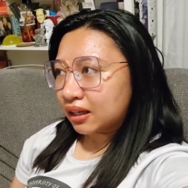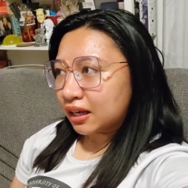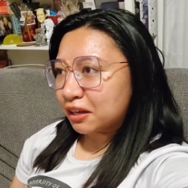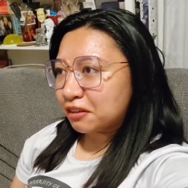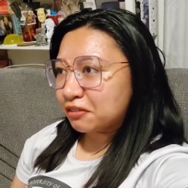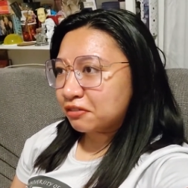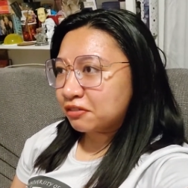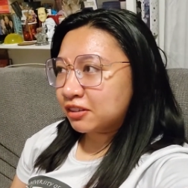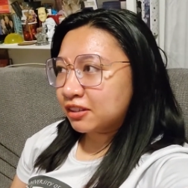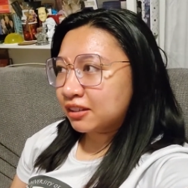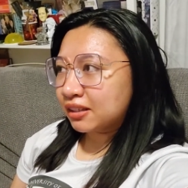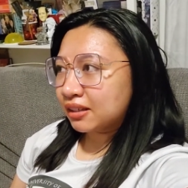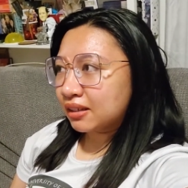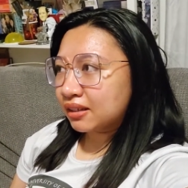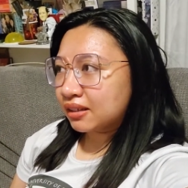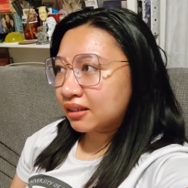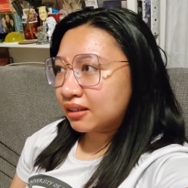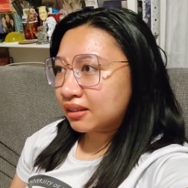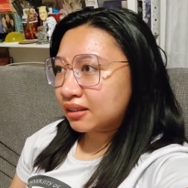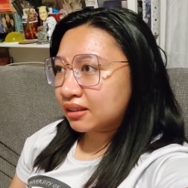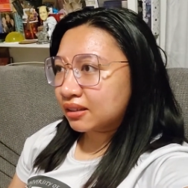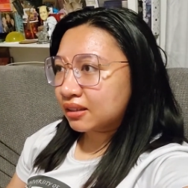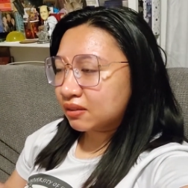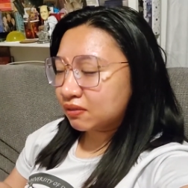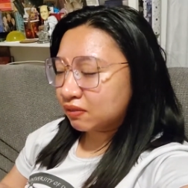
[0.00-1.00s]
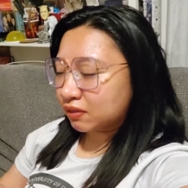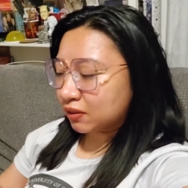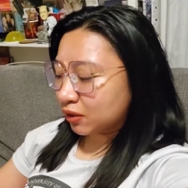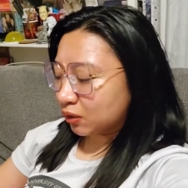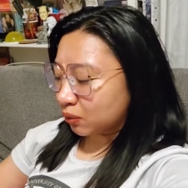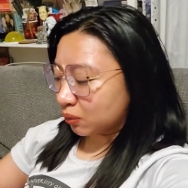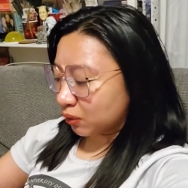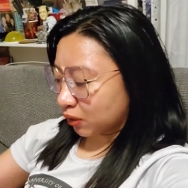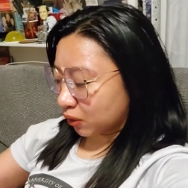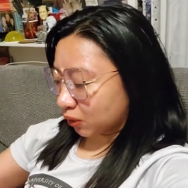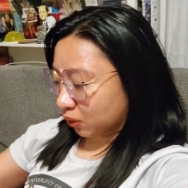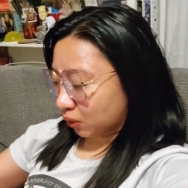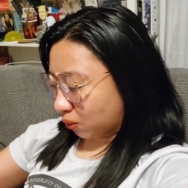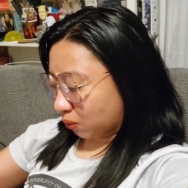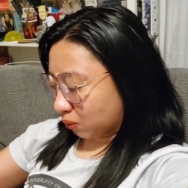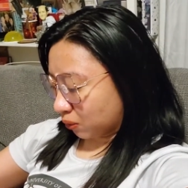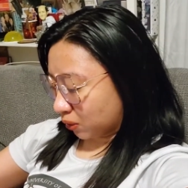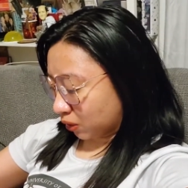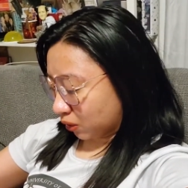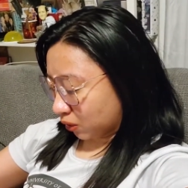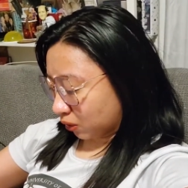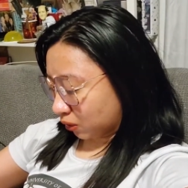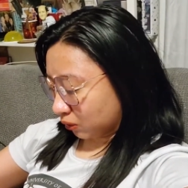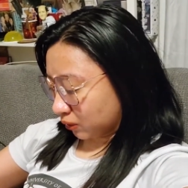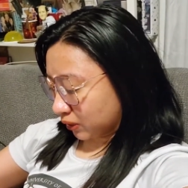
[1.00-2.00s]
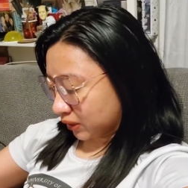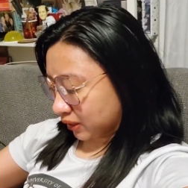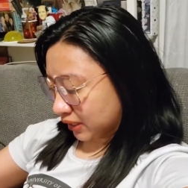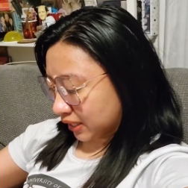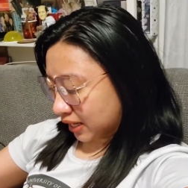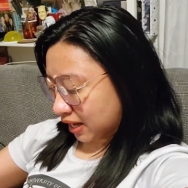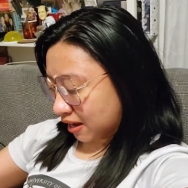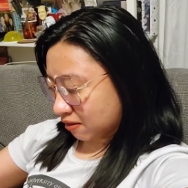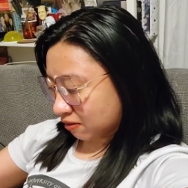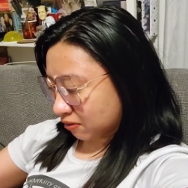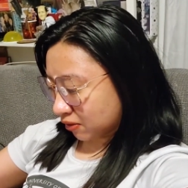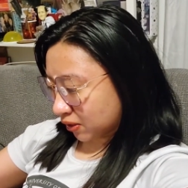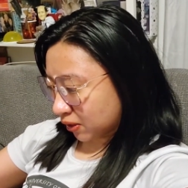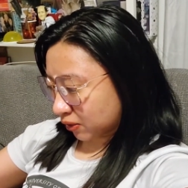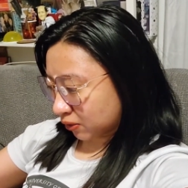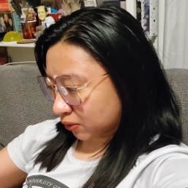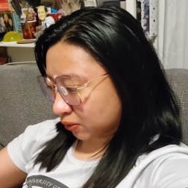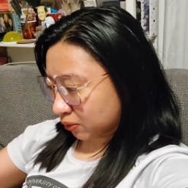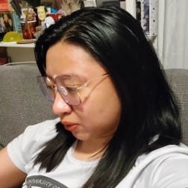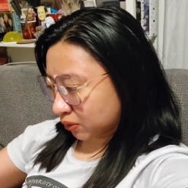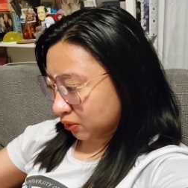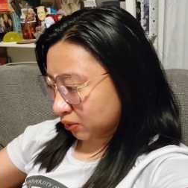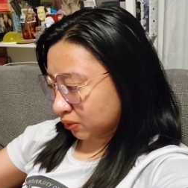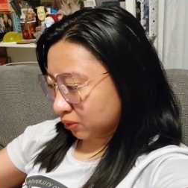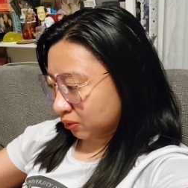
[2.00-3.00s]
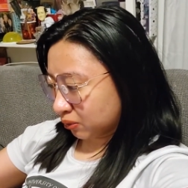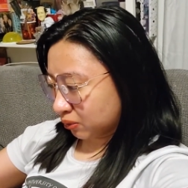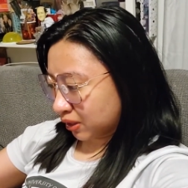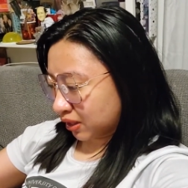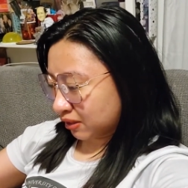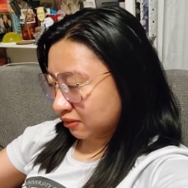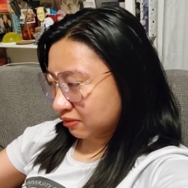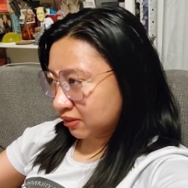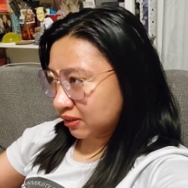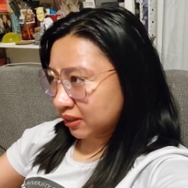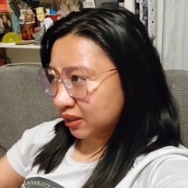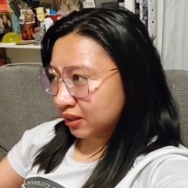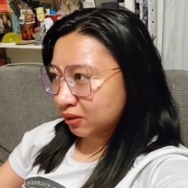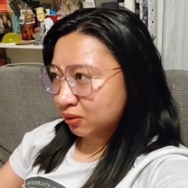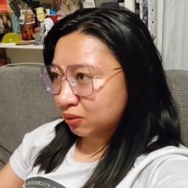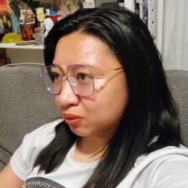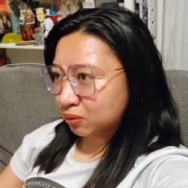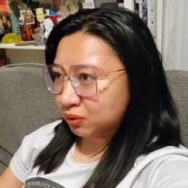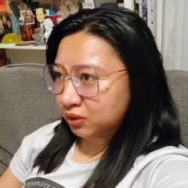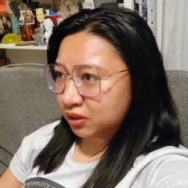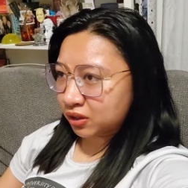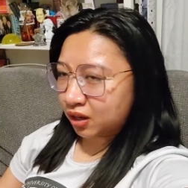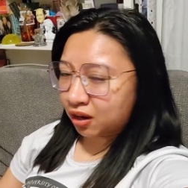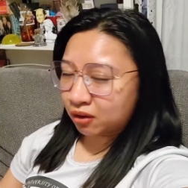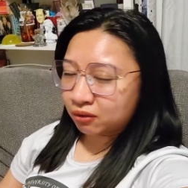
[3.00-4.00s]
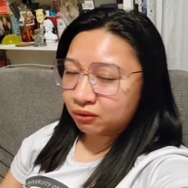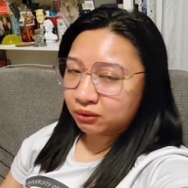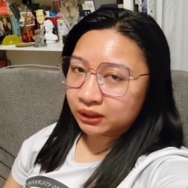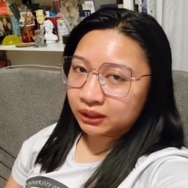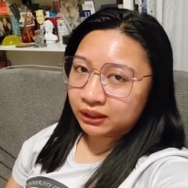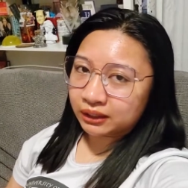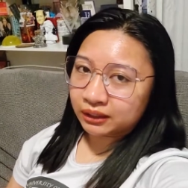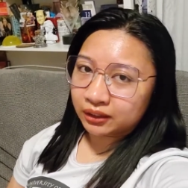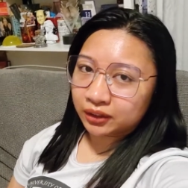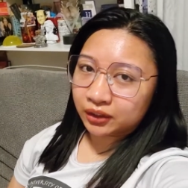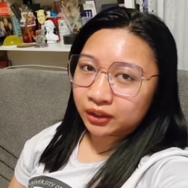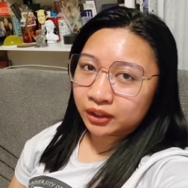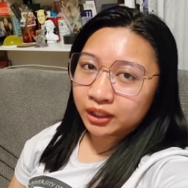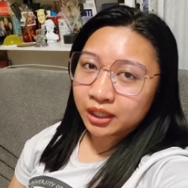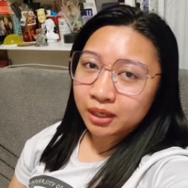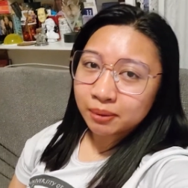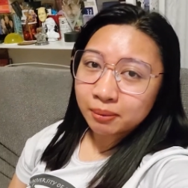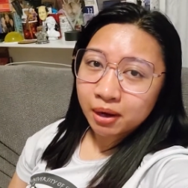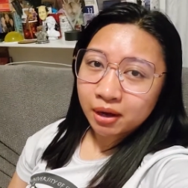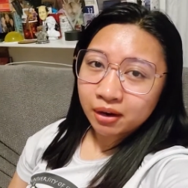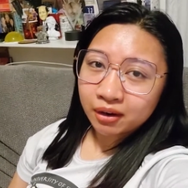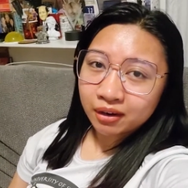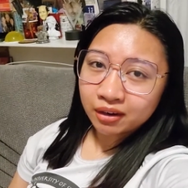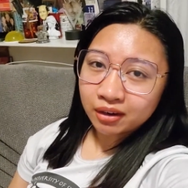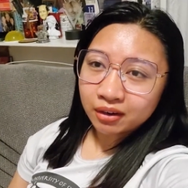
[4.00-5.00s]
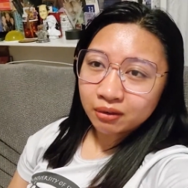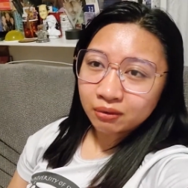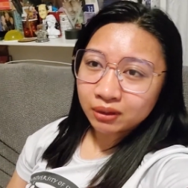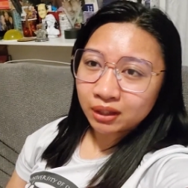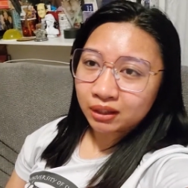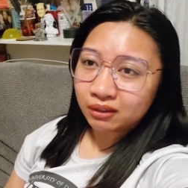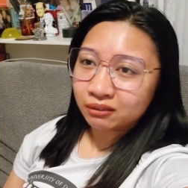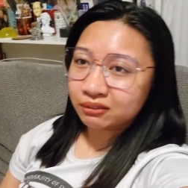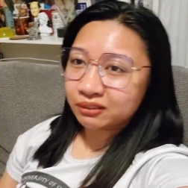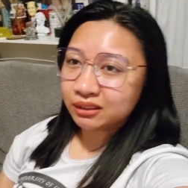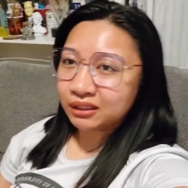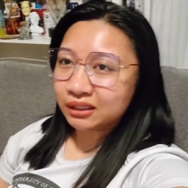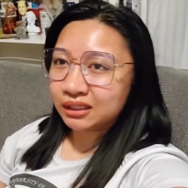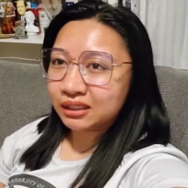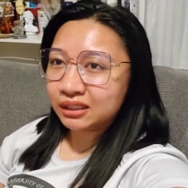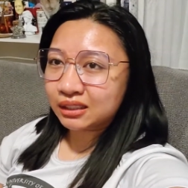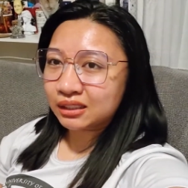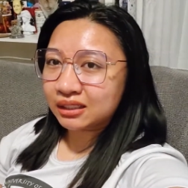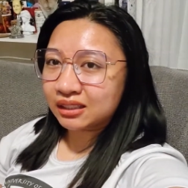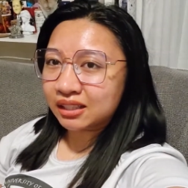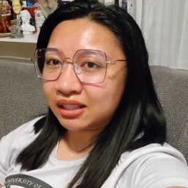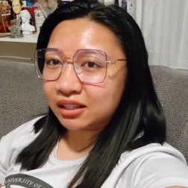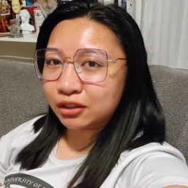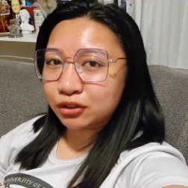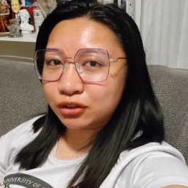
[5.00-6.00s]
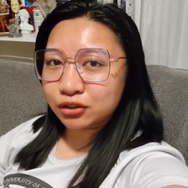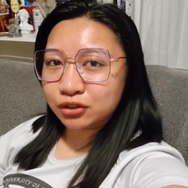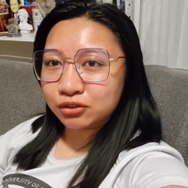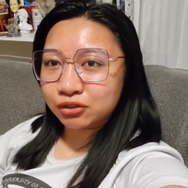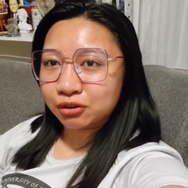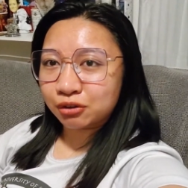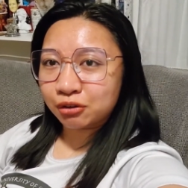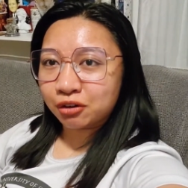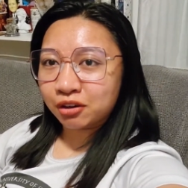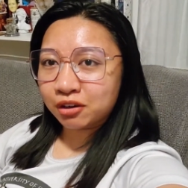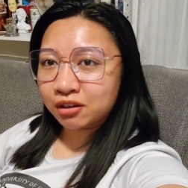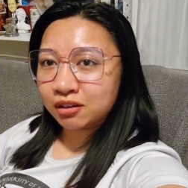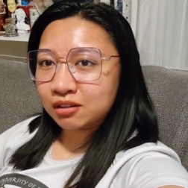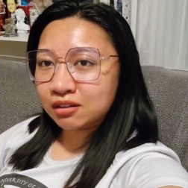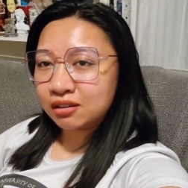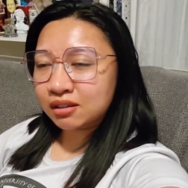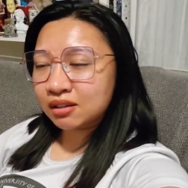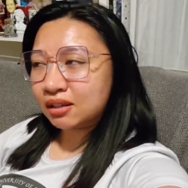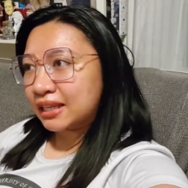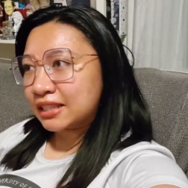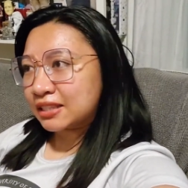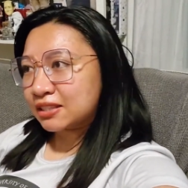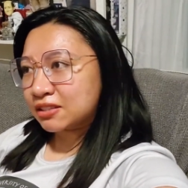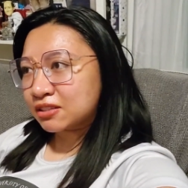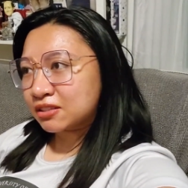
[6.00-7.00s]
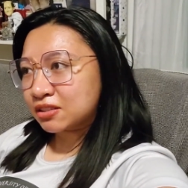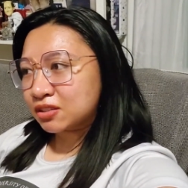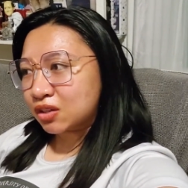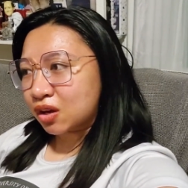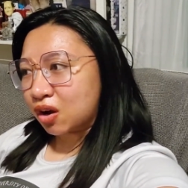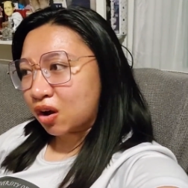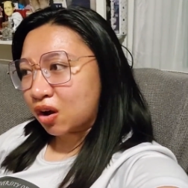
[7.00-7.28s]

I feel like even though we're we're already halfway through, I feel like we're not really learning about her, we're not really getting to know her. It's